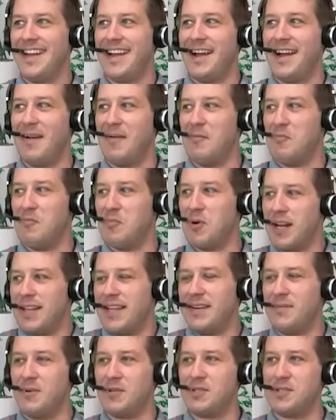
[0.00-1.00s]
But I
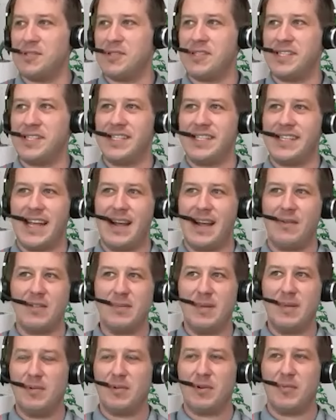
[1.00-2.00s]
think what you're seeing now
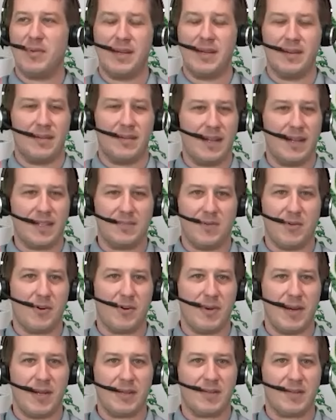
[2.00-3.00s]
is people are being a lot
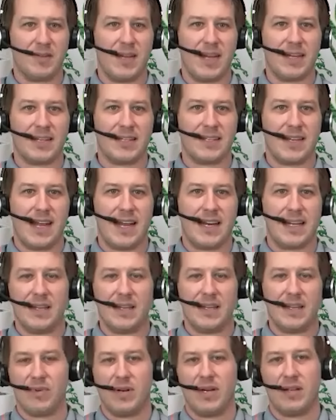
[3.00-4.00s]
smarter about their tech stack, and
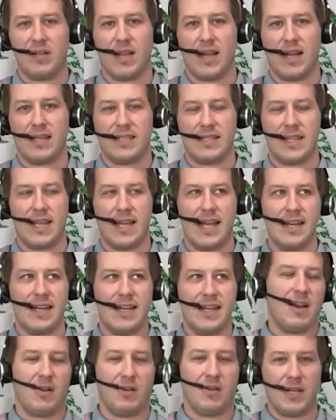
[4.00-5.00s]
they realize that
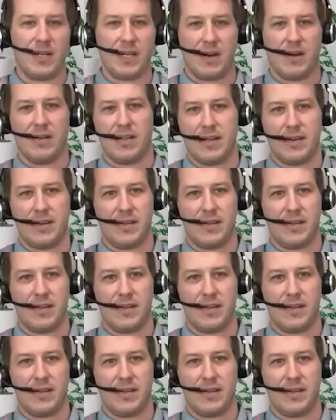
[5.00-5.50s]
not only are